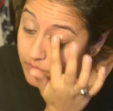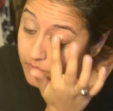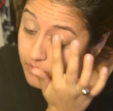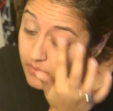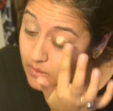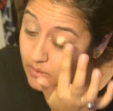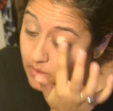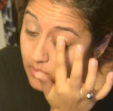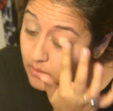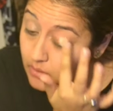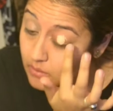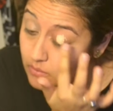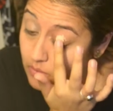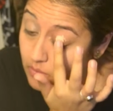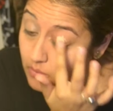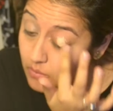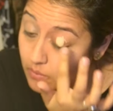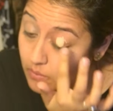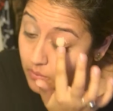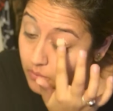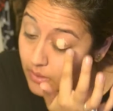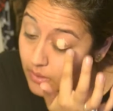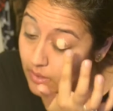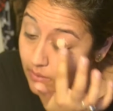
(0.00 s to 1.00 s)
You know,
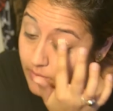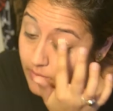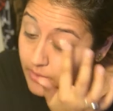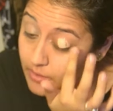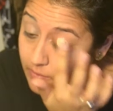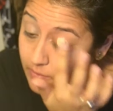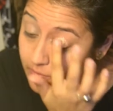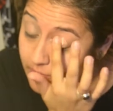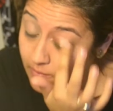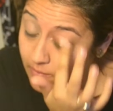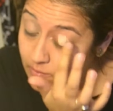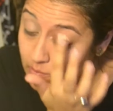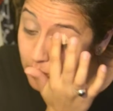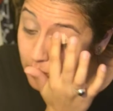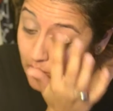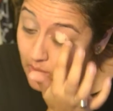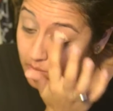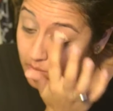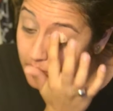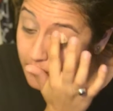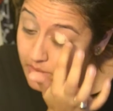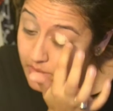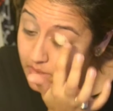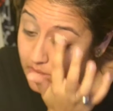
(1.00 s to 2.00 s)
whatever your favorite
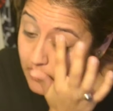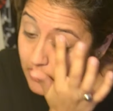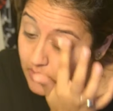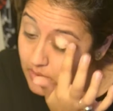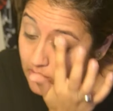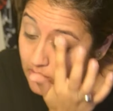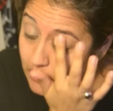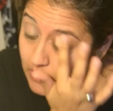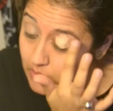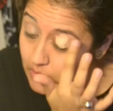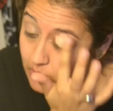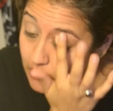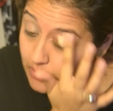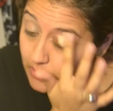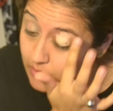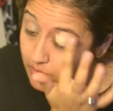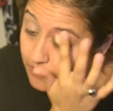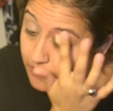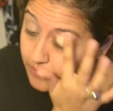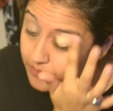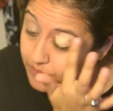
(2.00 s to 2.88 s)
primer is, you do.